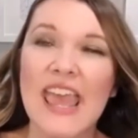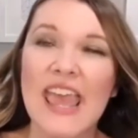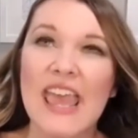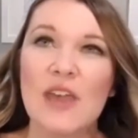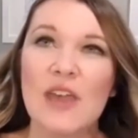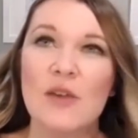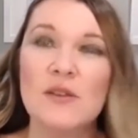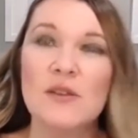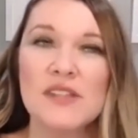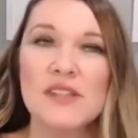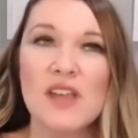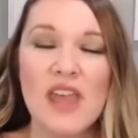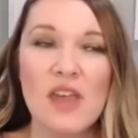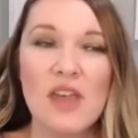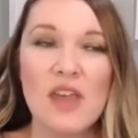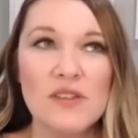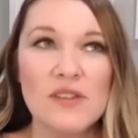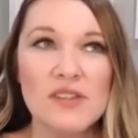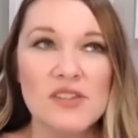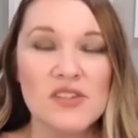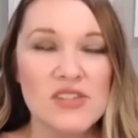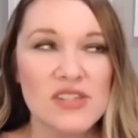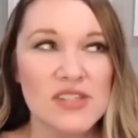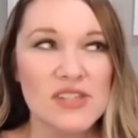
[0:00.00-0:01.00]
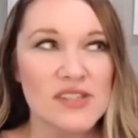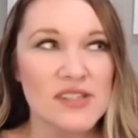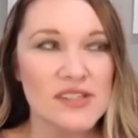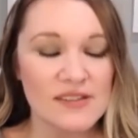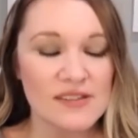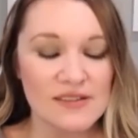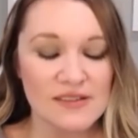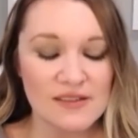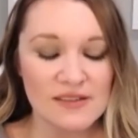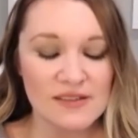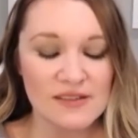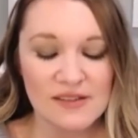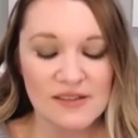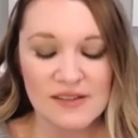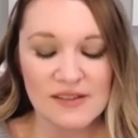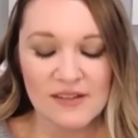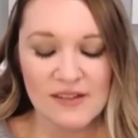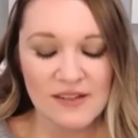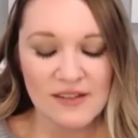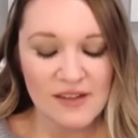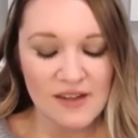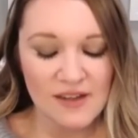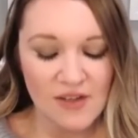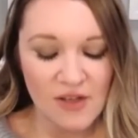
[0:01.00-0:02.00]
was just
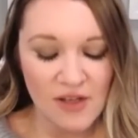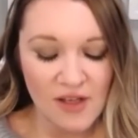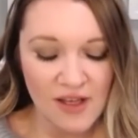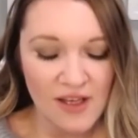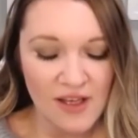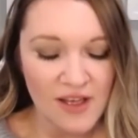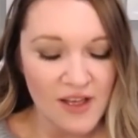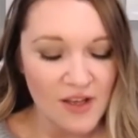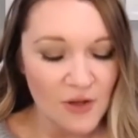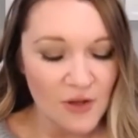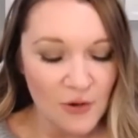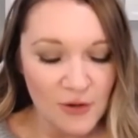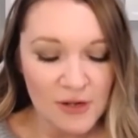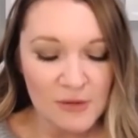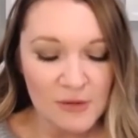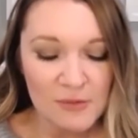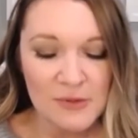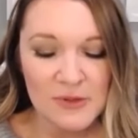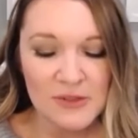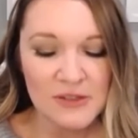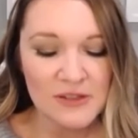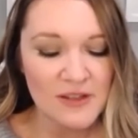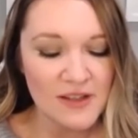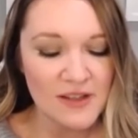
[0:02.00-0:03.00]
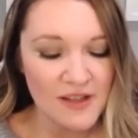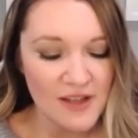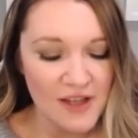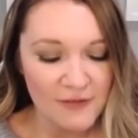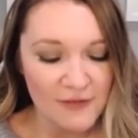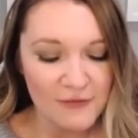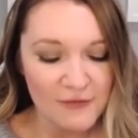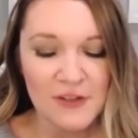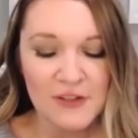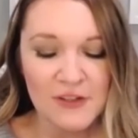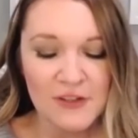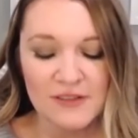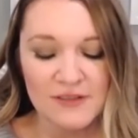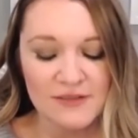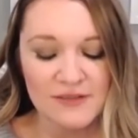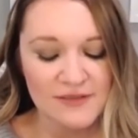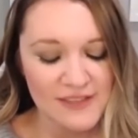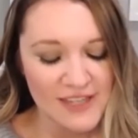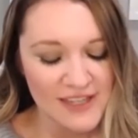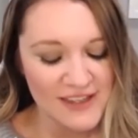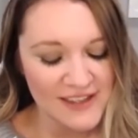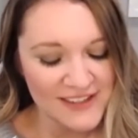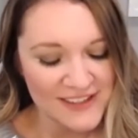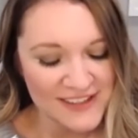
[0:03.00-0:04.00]
a horrible, awful
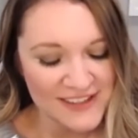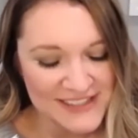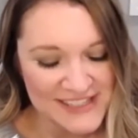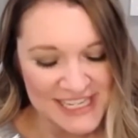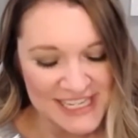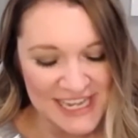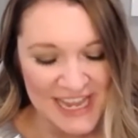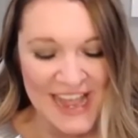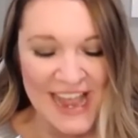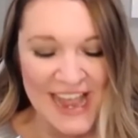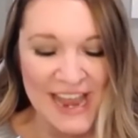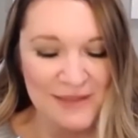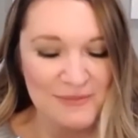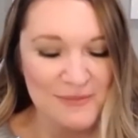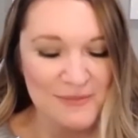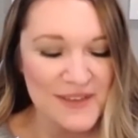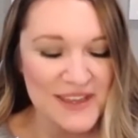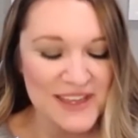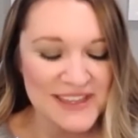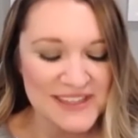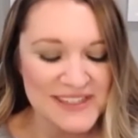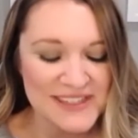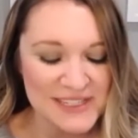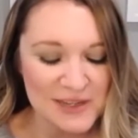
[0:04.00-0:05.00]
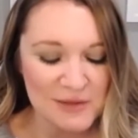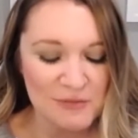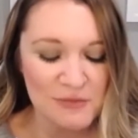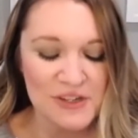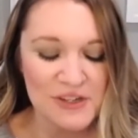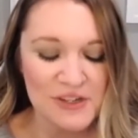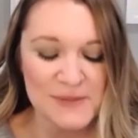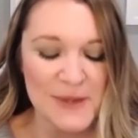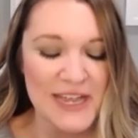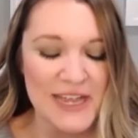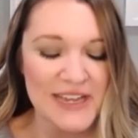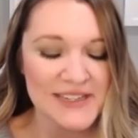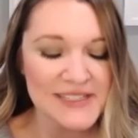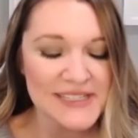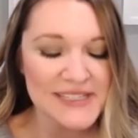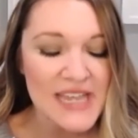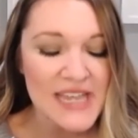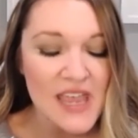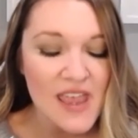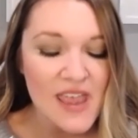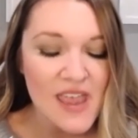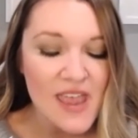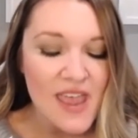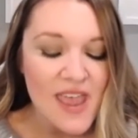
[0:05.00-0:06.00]
time in some respects.
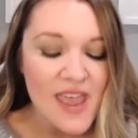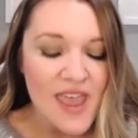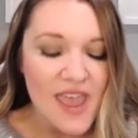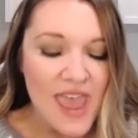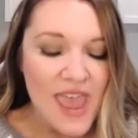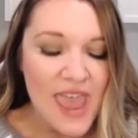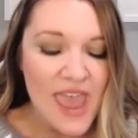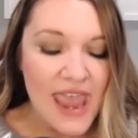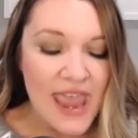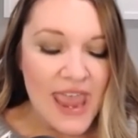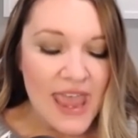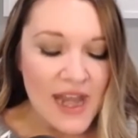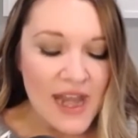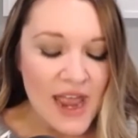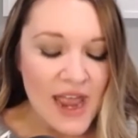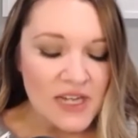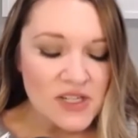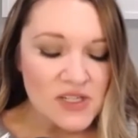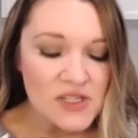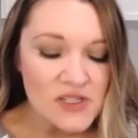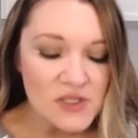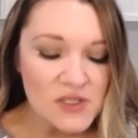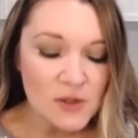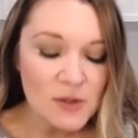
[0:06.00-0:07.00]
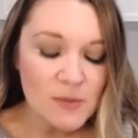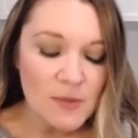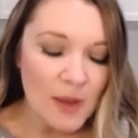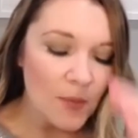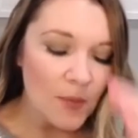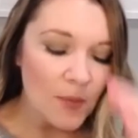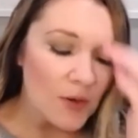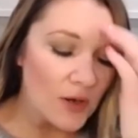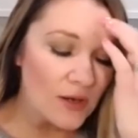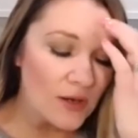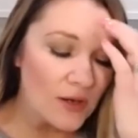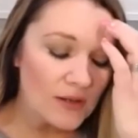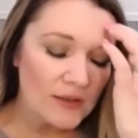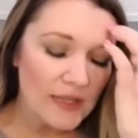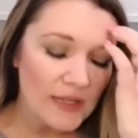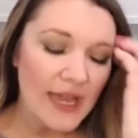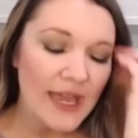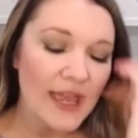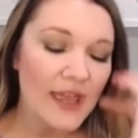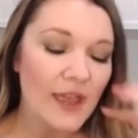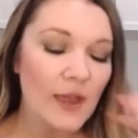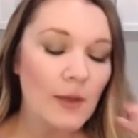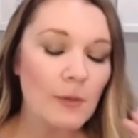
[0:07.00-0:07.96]
And I just remember I